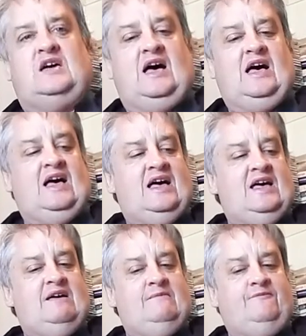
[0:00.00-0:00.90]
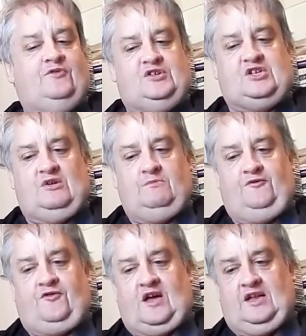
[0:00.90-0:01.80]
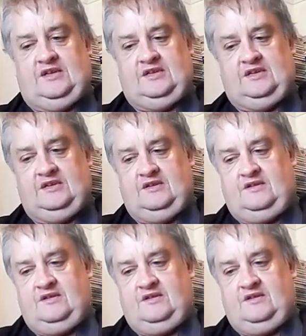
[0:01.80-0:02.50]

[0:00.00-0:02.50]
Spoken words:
Time for some fun.